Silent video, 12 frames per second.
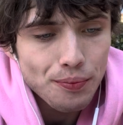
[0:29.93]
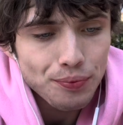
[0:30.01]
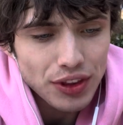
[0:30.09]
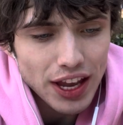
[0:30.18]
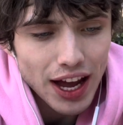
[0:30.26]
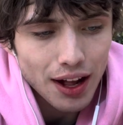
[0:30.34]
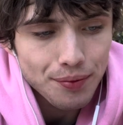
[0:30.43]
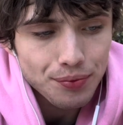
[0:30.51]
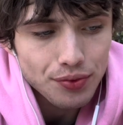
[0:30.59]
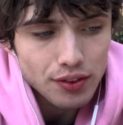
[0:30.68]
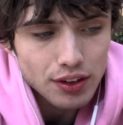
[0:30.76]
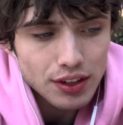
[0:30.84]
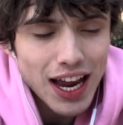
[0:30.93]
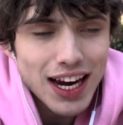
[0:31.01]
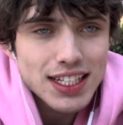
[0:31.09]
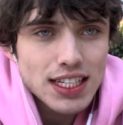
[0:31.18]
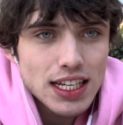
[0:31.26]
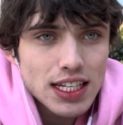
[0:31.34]
Yeah.
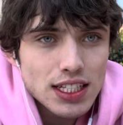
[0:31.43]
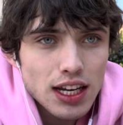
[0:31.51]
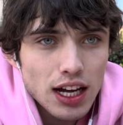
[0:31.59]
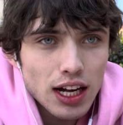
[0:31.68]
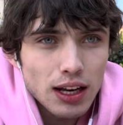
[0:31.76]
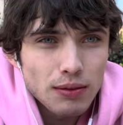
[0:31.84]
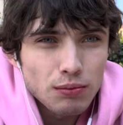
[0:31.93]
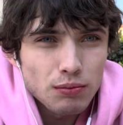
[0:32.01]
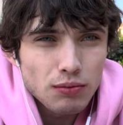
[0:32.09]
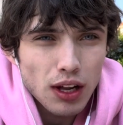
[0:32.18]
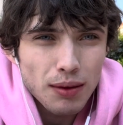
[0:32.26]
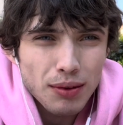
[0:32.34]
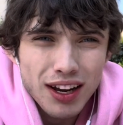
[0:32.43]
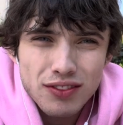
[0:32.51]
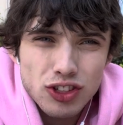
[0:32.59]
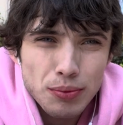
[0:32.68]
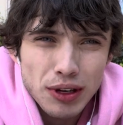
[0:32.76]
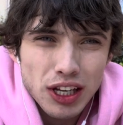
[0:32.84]
Next is, I'm kind of
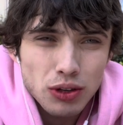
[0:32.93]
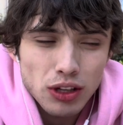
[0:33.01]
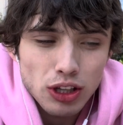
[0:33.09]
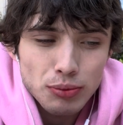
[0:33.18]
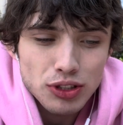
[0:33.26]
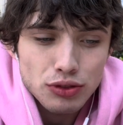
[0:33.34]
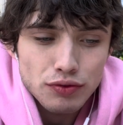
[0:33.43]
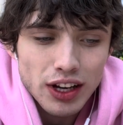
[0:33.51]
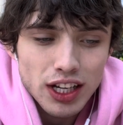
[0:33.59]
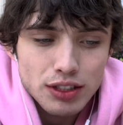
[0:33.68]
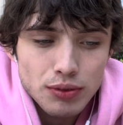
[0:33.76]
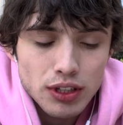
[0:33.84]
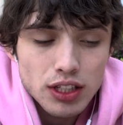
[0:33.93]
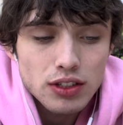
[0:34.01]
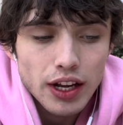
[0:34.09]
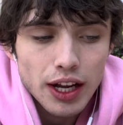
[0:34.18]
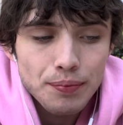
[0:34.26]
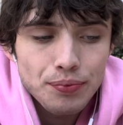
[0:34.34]
jumping into it a little bit too fast, but that's okay.